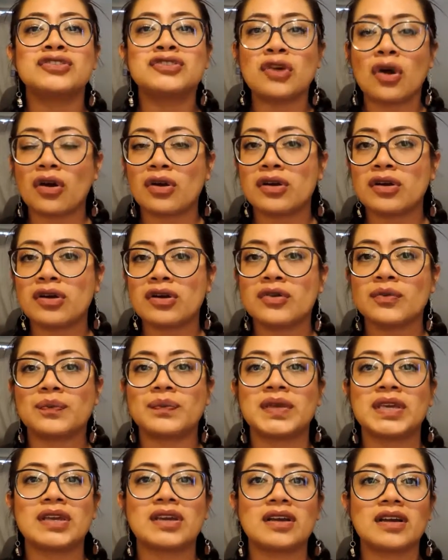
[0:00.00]
daughter
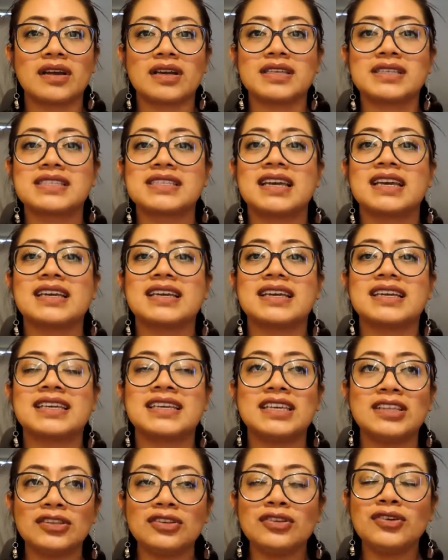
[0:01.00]
because
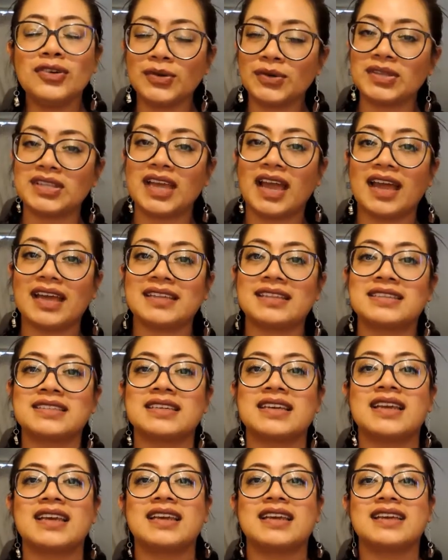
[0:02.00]
he knew that
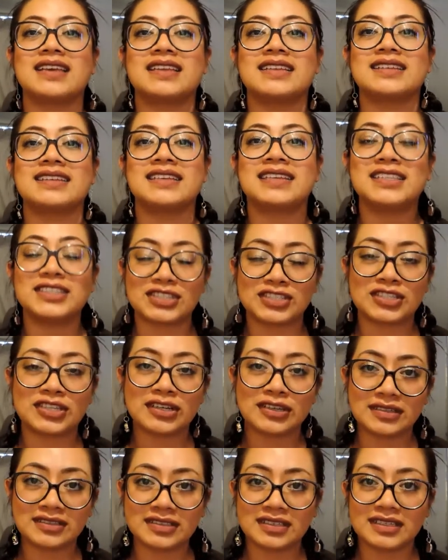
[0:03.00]
his
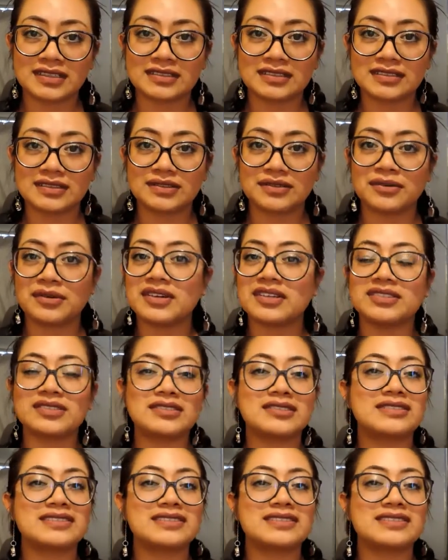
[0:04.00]
children were